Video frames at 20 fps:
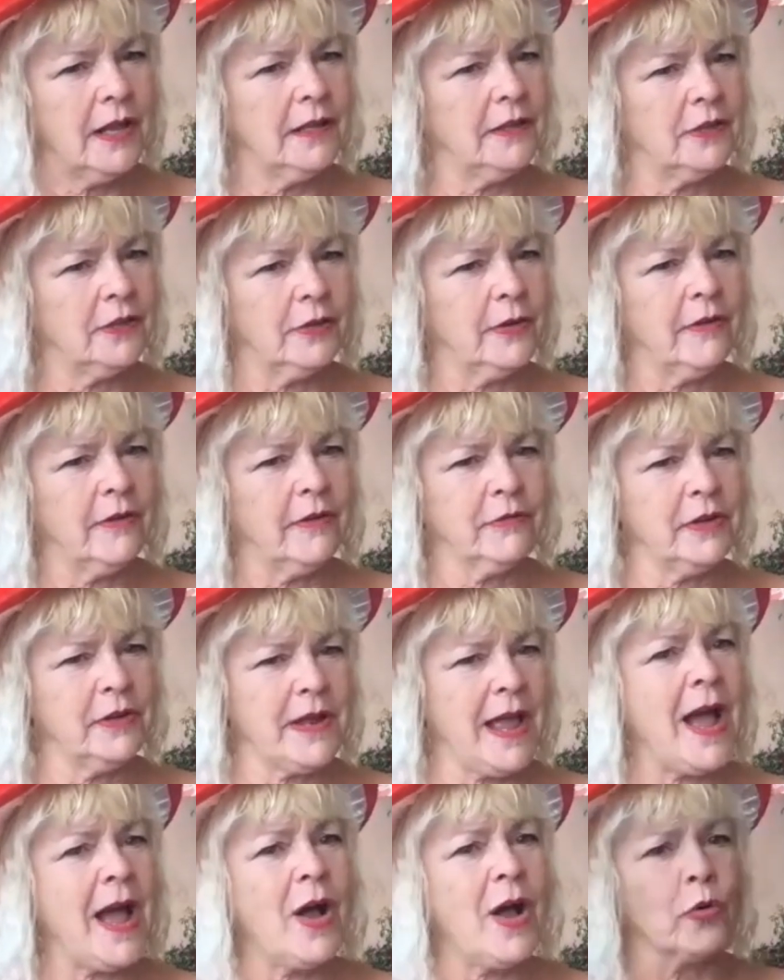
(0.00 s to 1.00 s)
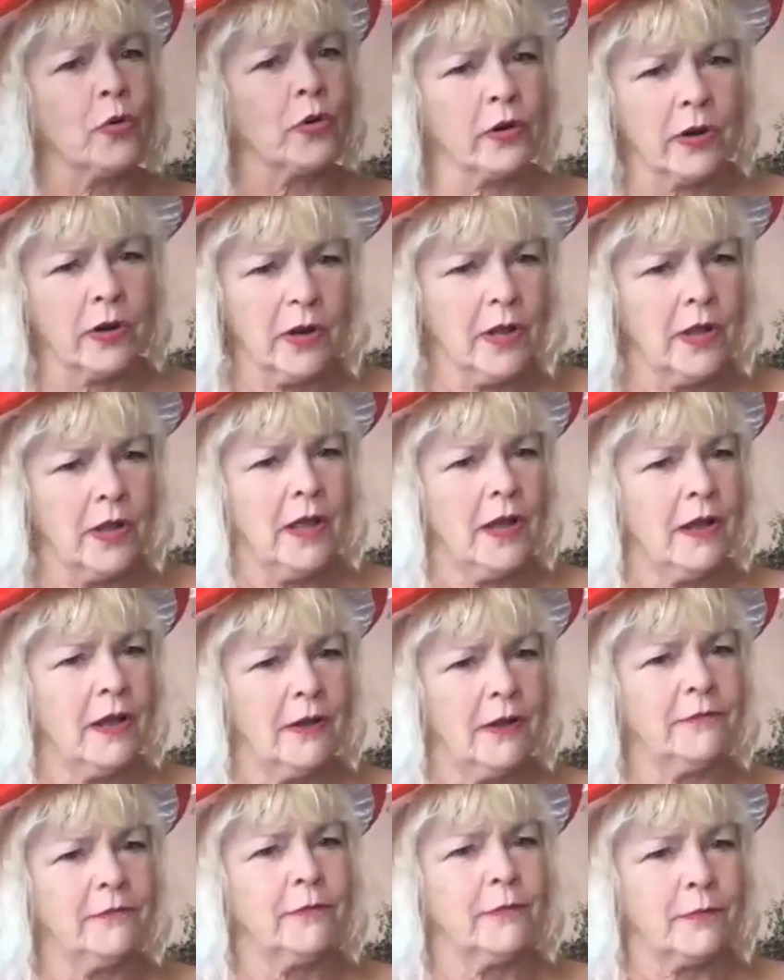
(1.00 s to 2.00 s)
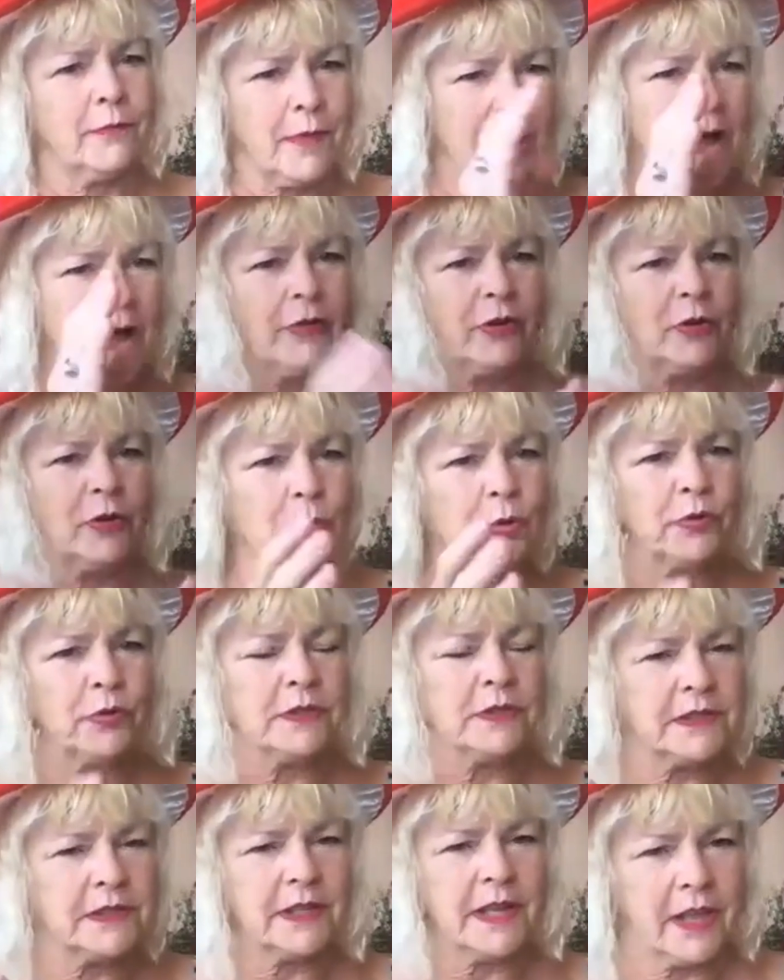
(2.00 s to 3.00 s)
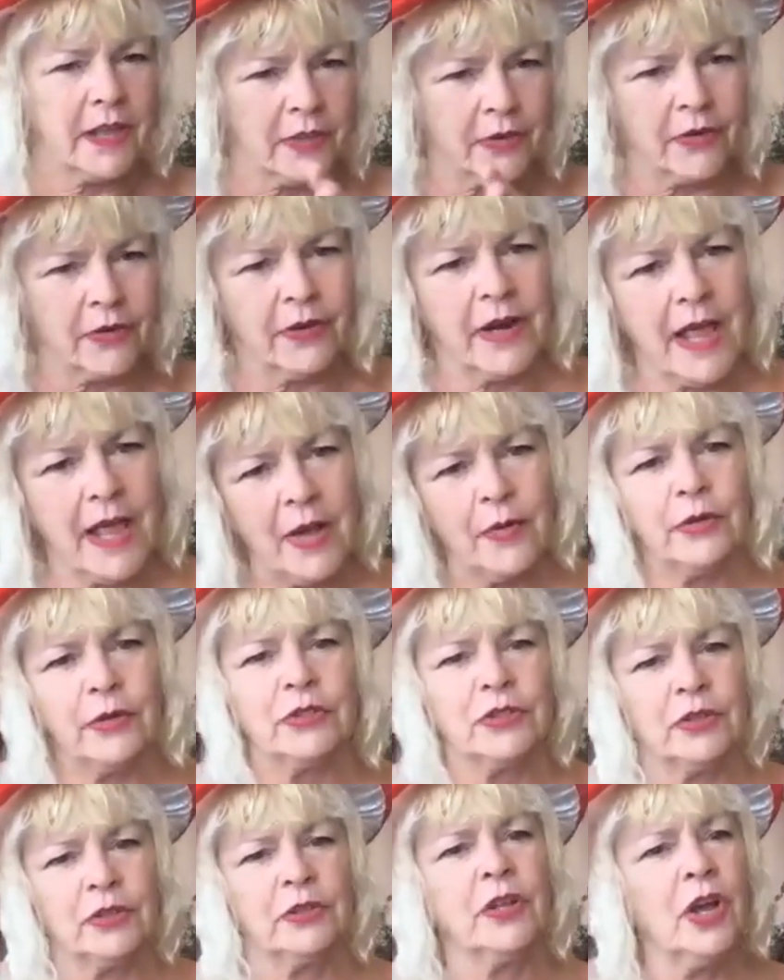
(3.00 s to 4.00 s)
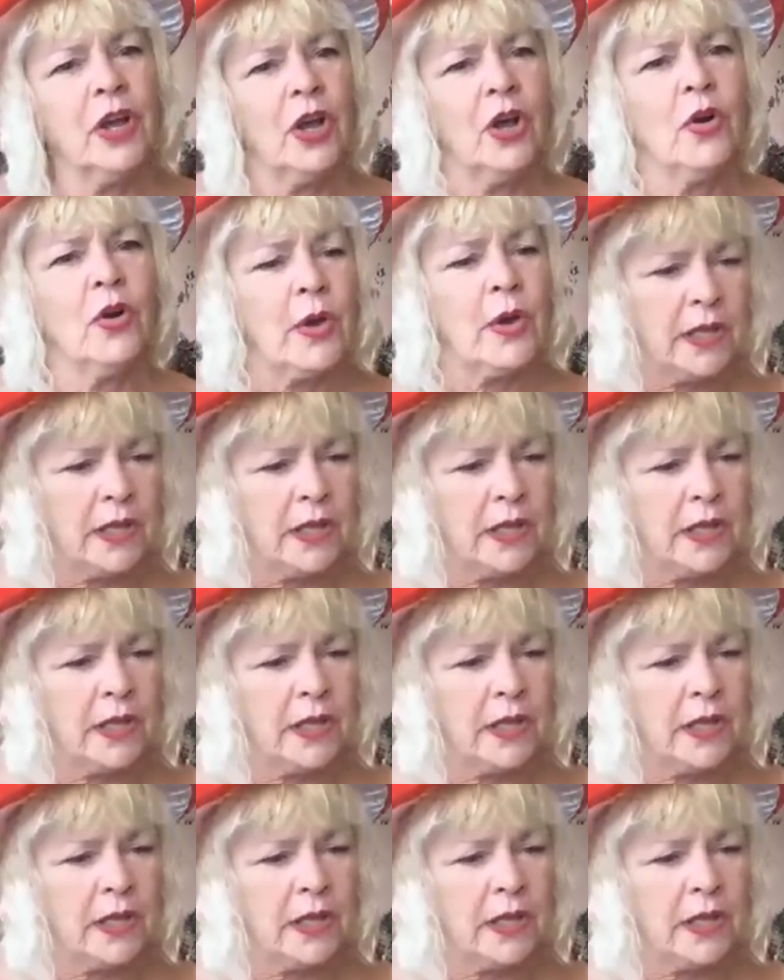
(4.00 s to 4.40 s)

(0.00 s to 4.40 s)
every hour of how to put this together and how it should go.